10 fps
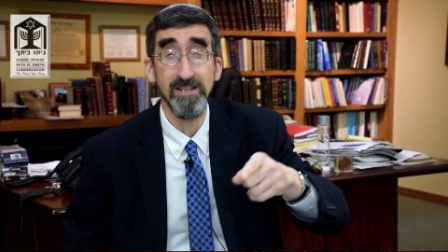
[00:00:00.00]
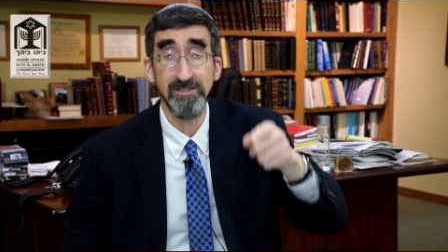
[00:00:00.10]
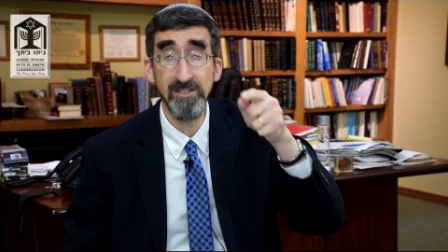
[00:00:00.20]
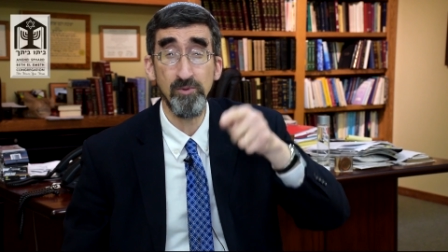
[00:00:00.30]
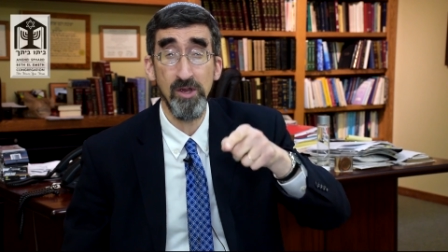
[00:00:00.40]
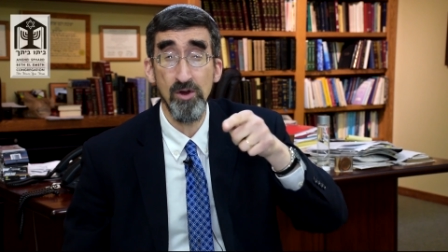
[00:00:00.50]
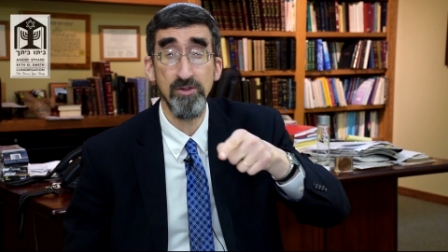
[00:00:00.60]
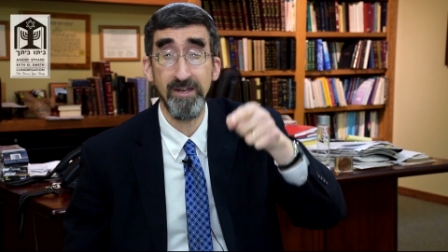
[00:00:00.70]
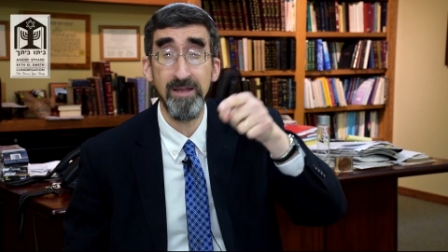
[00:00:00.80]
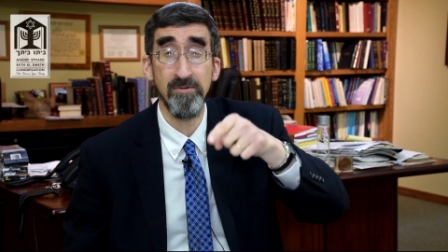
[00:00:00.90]
Since we
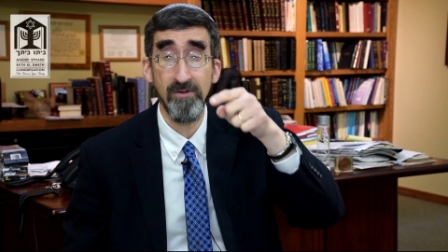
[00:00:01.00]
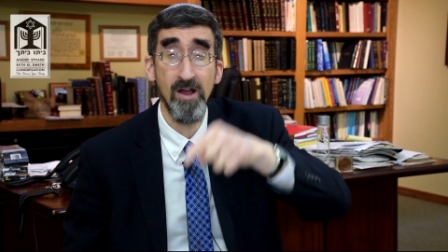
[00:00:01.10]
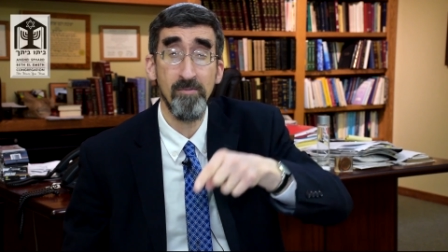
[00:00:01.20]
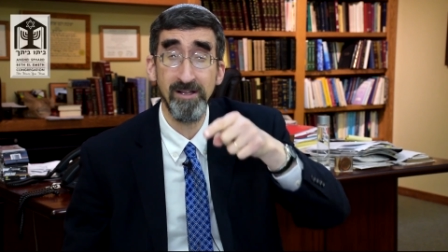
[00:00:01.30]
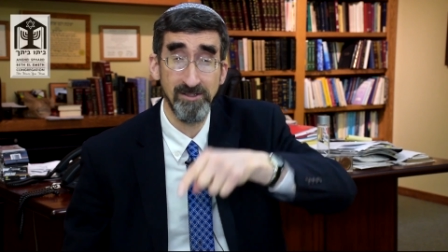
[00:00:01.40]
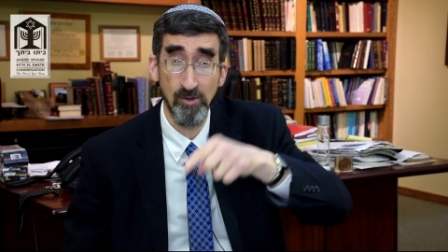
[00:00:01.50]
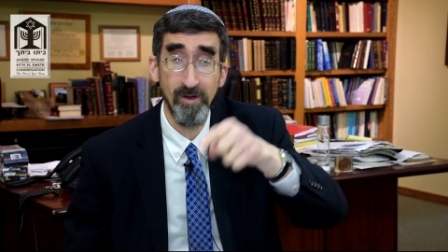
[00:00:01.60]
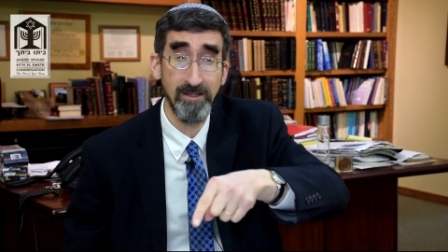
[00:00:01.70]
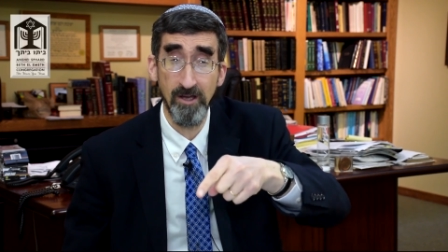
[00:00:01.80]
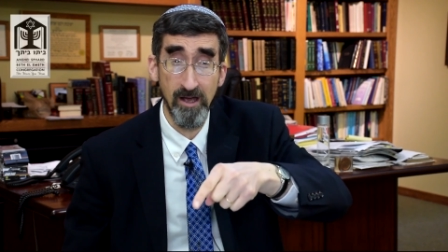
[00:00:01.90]
heard the name of Haman so
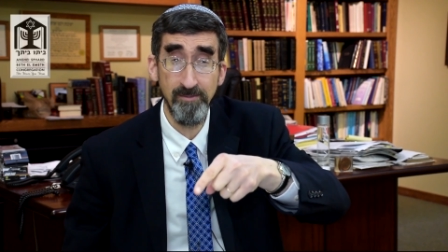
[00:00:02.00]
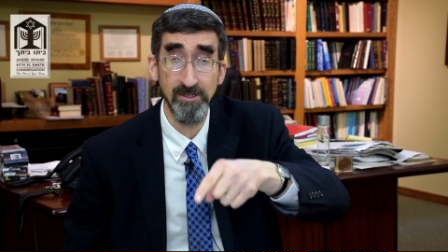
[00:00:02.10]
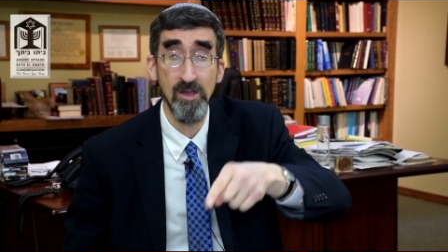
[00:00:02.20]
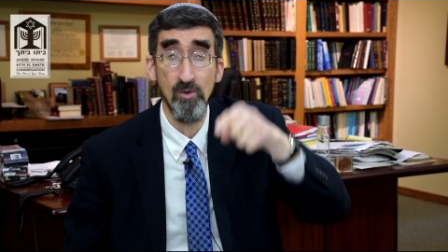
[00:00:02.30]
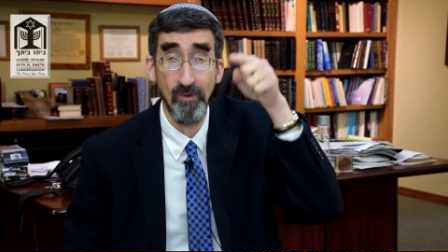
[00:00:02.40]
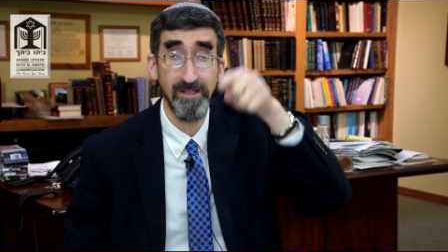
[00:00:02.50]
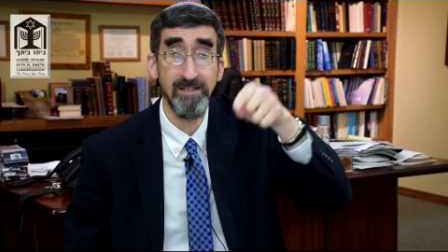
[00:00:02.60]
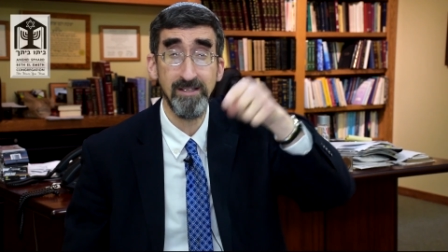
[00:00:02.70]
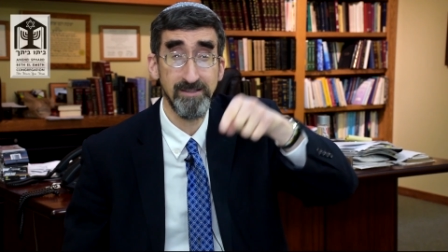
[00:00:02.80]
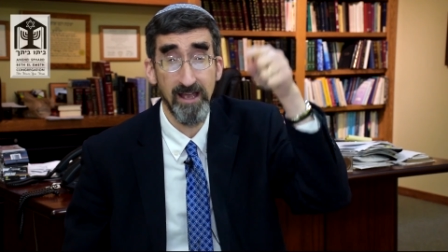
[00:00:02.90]
many times, we
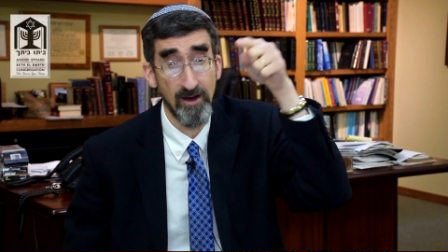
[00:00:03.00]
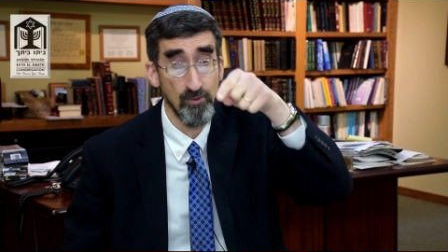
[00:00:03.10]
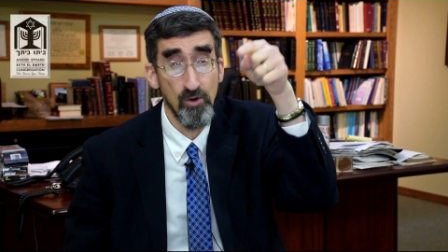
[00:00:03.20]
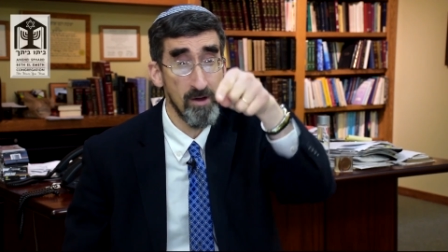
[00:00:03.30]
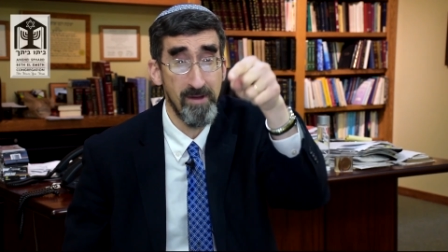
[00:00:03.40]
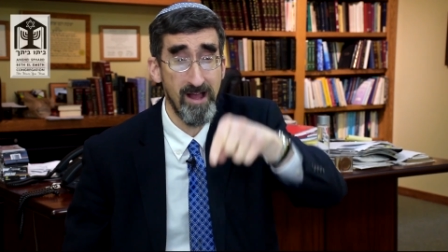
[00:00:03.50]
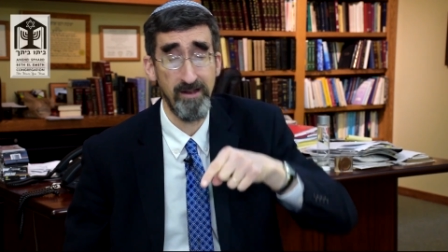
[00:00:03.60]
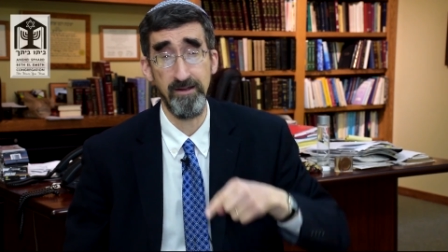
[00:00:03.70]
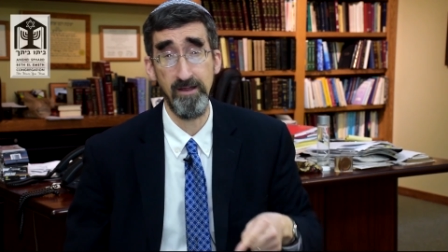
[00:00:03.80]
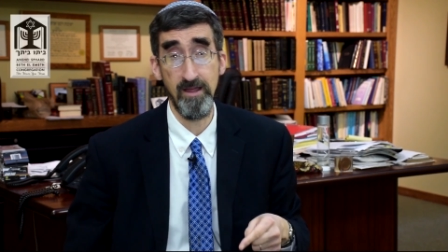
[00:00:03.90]
need to say Arur Haman.